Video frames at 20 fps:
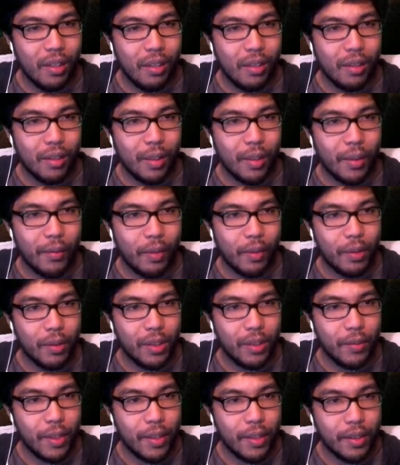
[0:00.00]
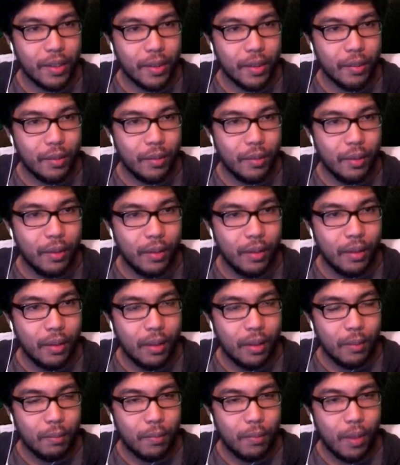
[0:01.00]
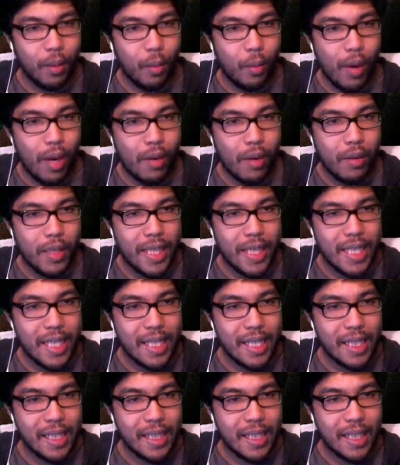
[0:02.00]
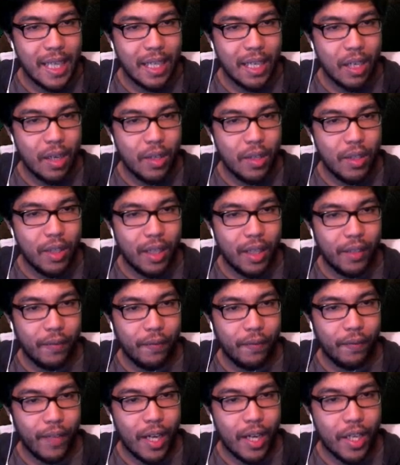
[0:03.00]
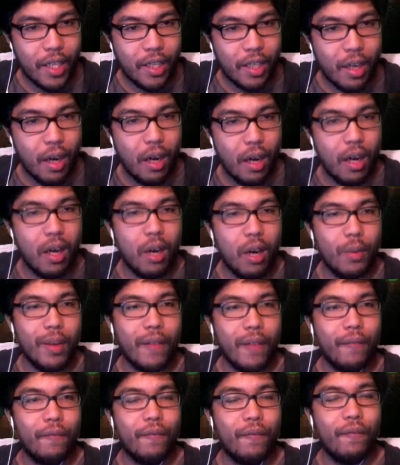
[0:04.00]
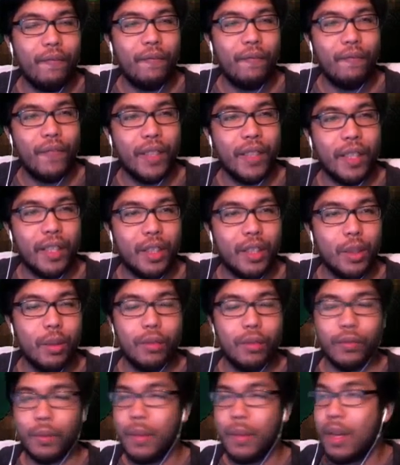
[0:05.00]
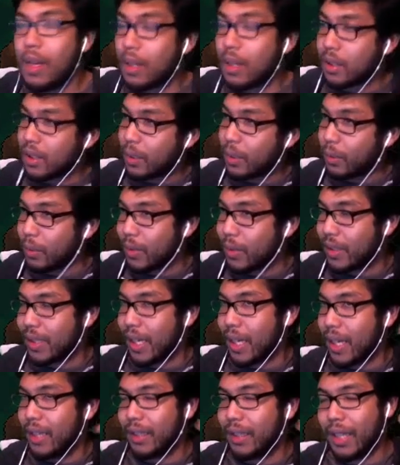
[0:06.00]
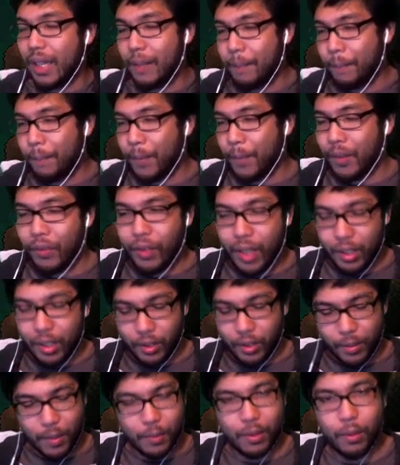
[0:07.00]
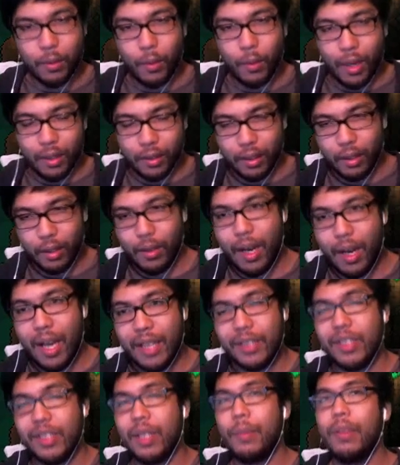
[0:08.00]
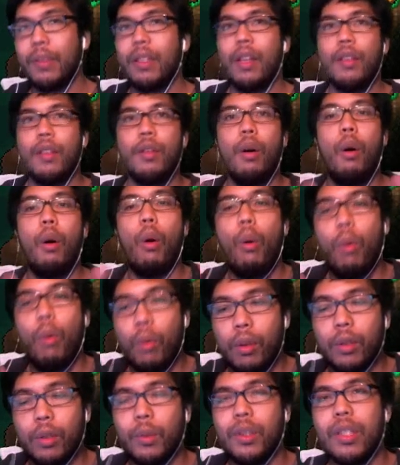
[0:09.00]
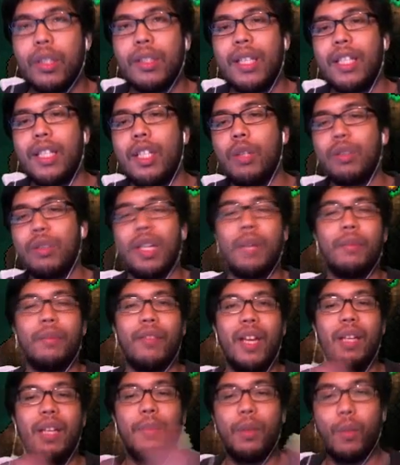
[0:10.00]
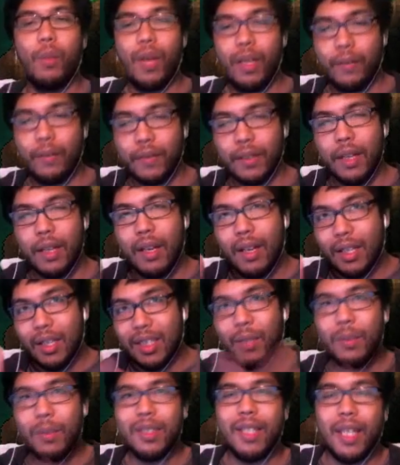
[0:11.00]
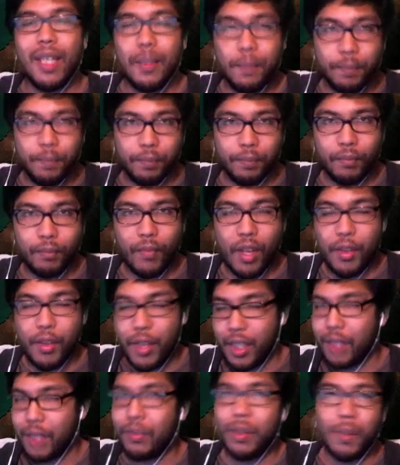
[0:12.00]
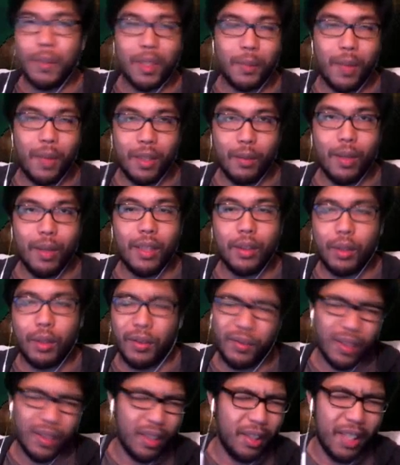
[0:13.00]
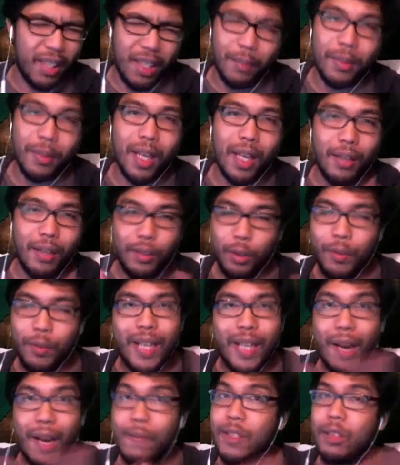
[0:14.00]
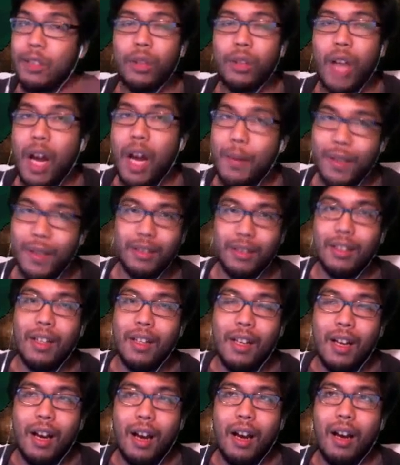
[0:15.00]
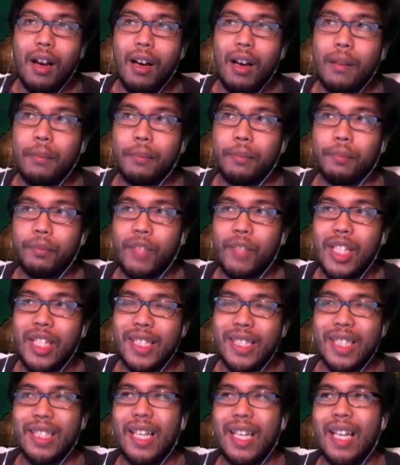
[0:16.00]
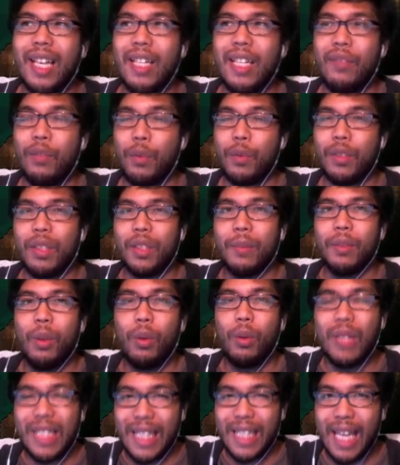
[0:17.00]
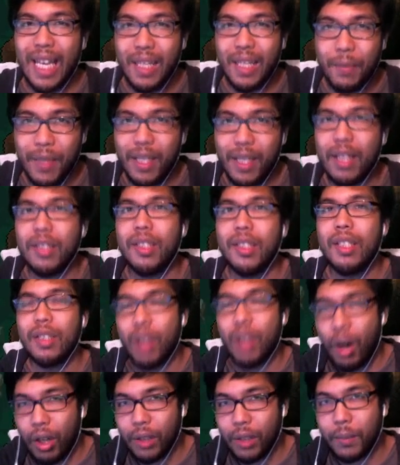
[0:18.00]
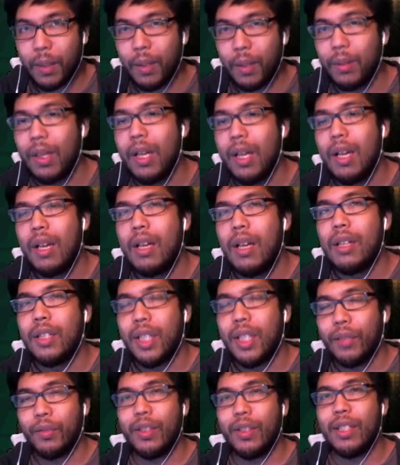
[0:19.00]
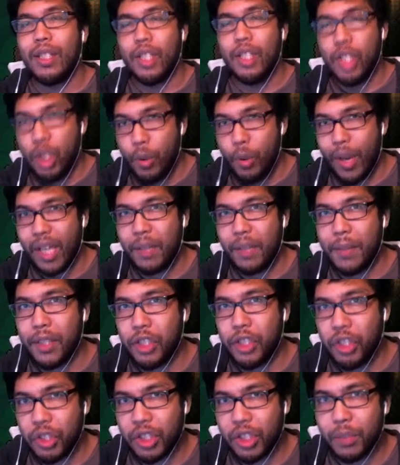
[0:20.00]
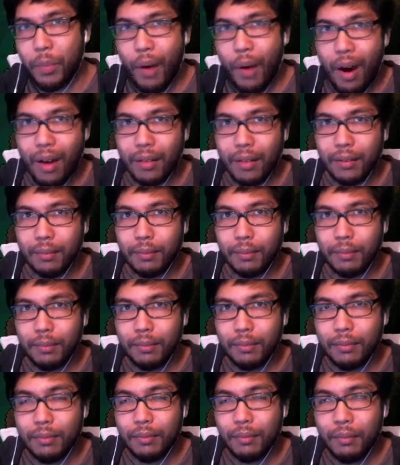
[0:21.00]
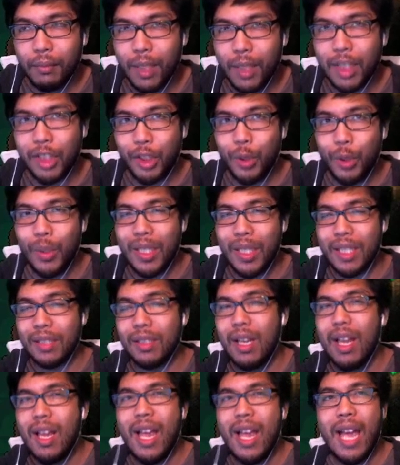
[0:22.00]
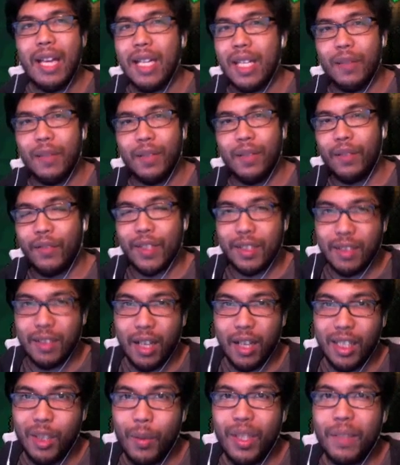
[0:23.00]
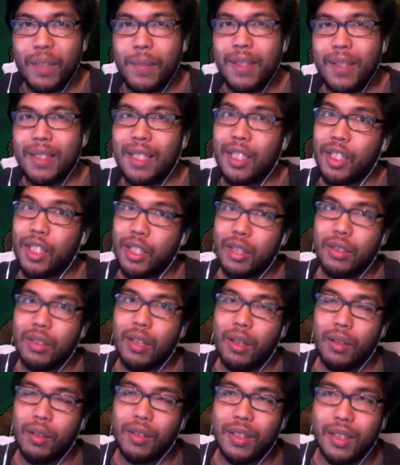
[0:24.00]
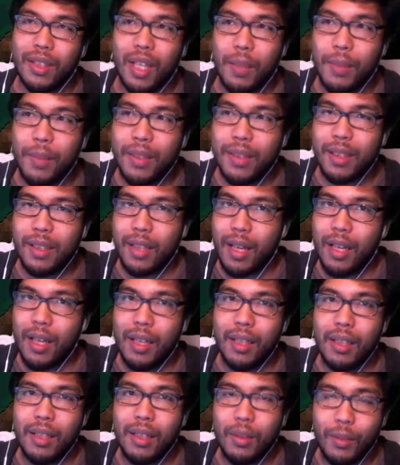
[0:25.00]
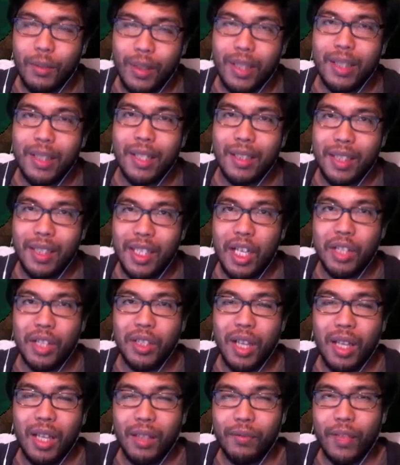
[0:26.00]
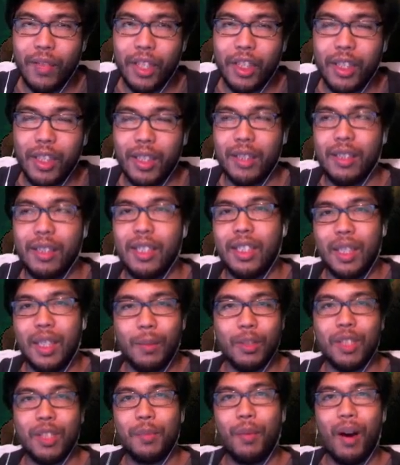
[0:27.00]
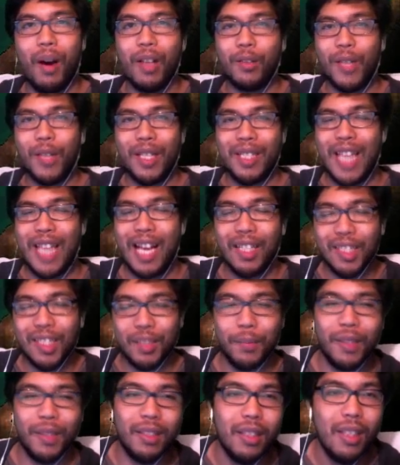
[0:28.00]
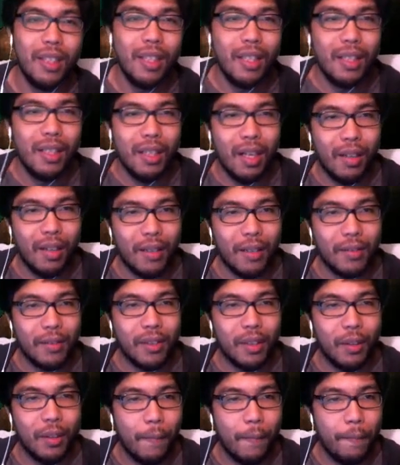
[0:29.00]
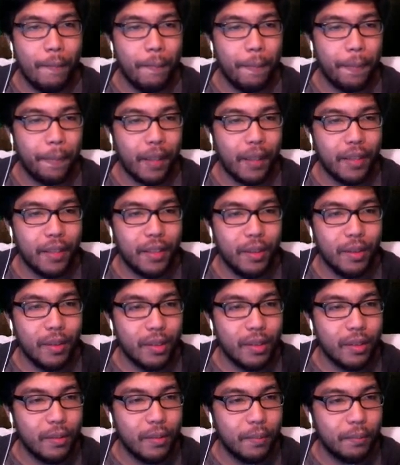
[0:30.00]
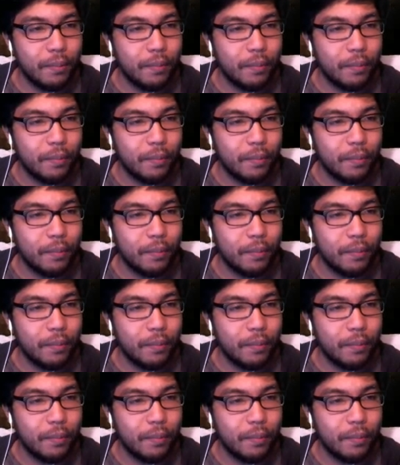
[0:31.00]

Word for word: Okay, we have ghostly residue. But where is that undying flesh? Oh, we have 52 of them. Someone was saying that, if you guys remember a while ago, I summoned the Horde, which is a new type of enemy waves. Someone said, thank you very much, by the way, I totally forgot your name, but I do read every single comment. Um, he said that if you summon the Horde again, because it is hard mode, different new enemies should spawn. Let's do this. And even if it's not new enemies and it's just all the zombies, then hey, we can get the Undying Flesh to get the double spawn rate talisman. Alright, so let's do this.